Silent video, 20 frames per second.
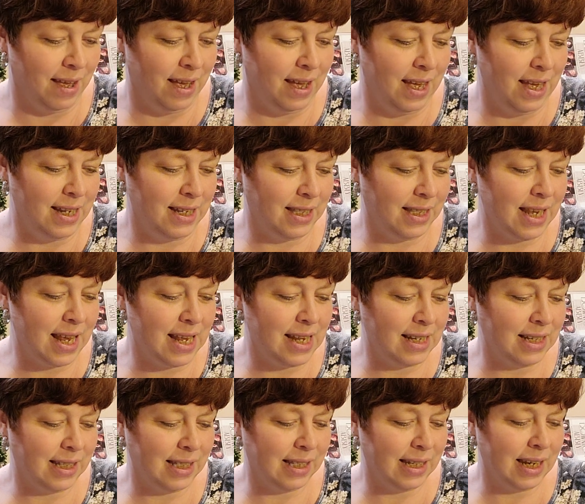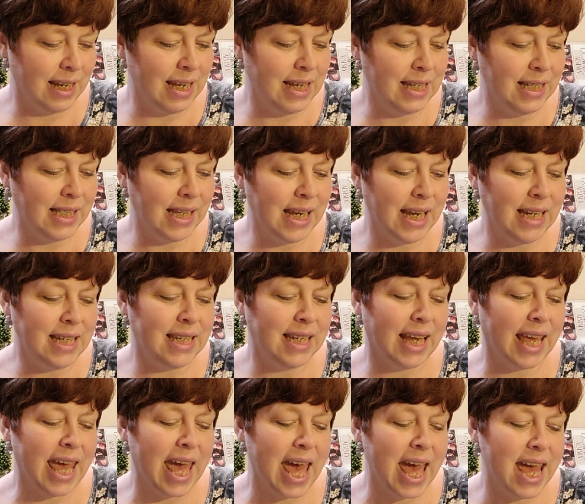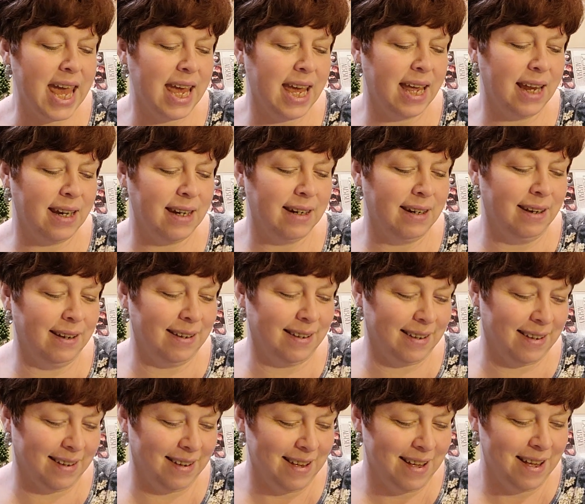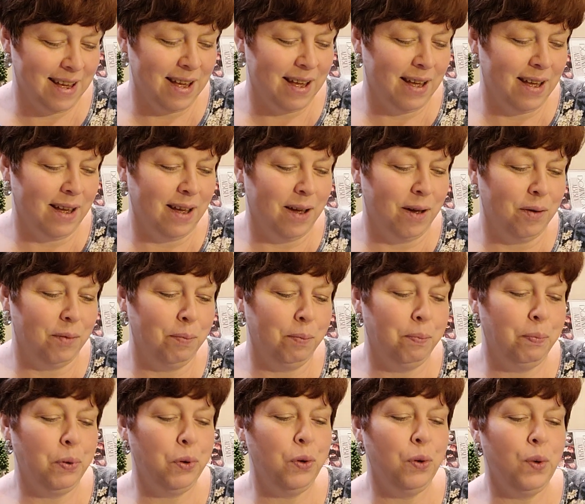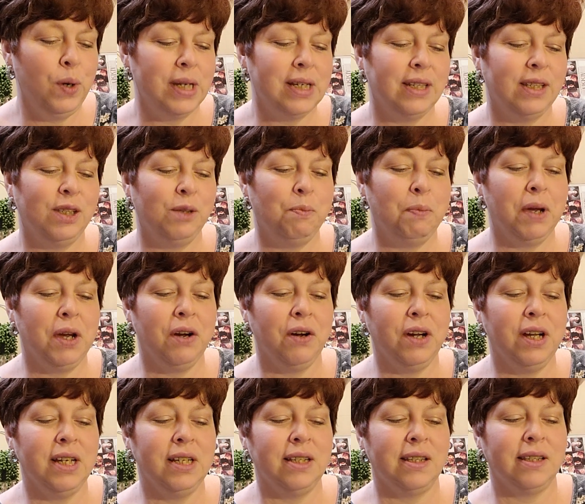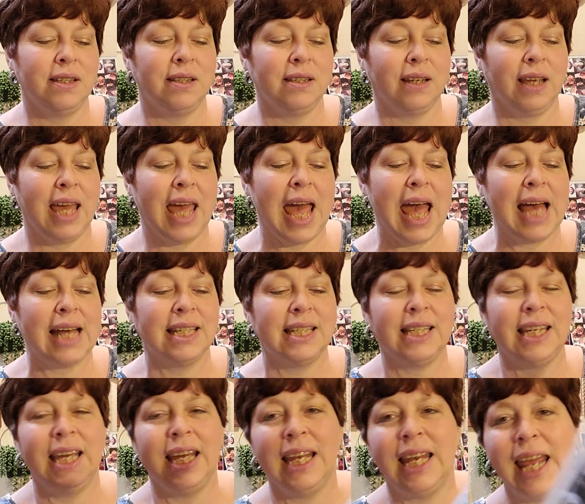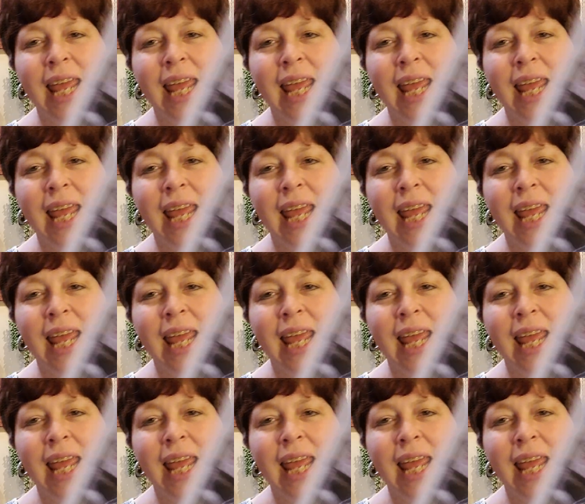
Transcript: it says Izzy Decayin, Boo and Spirits, Casket